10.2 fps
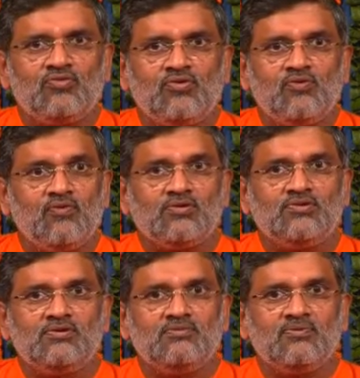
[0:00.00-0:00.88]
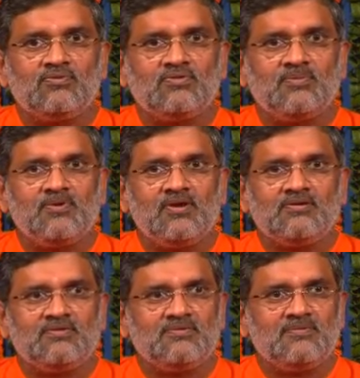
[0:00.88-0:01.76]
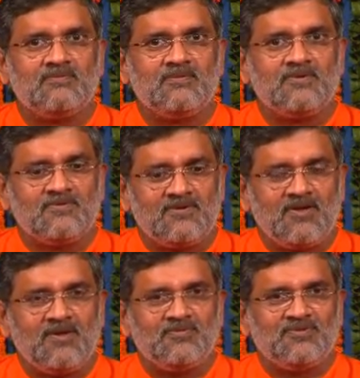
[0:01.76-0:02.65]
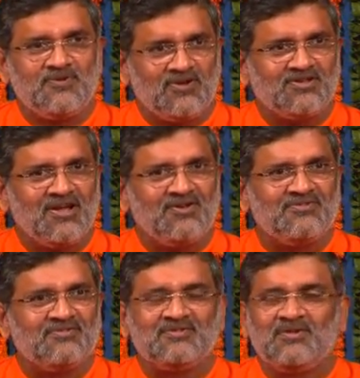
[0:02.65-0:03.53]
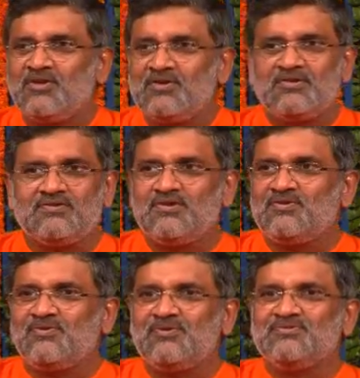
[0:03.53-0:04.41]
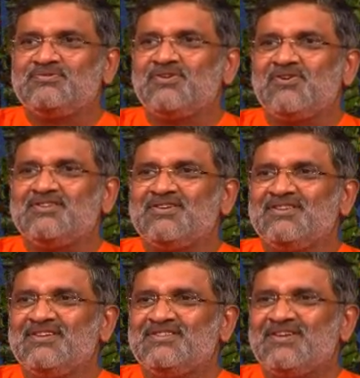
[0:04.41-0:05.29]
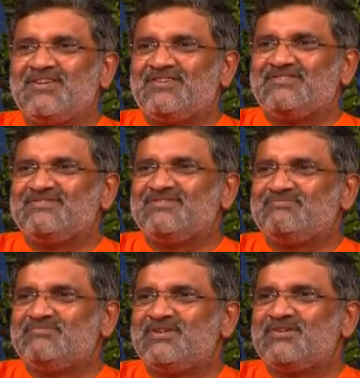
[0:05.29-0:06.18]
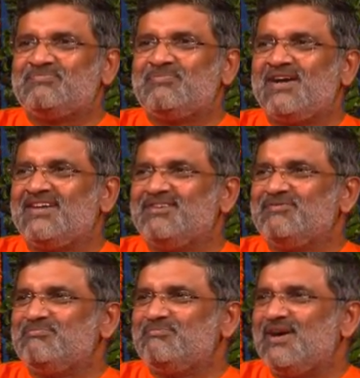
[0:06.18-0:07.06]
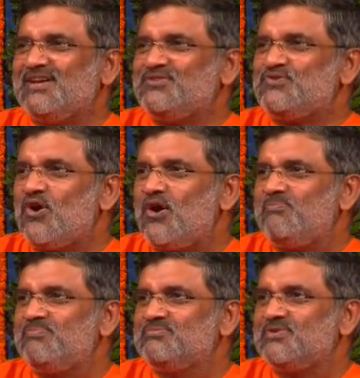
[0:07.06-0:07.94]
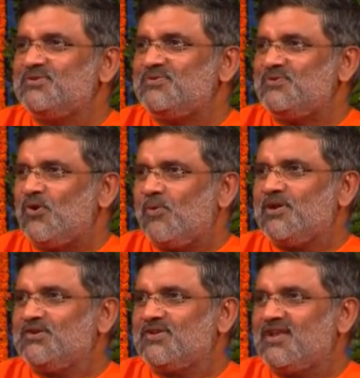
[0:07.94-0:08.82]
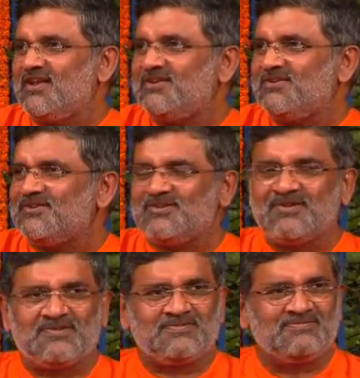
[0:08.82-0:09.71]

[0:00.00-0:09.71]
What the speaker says: Shivaji was surprised. He said, I am Shivaji. He said, no, Shivaji is nothing. It's my job that nobody can enter here.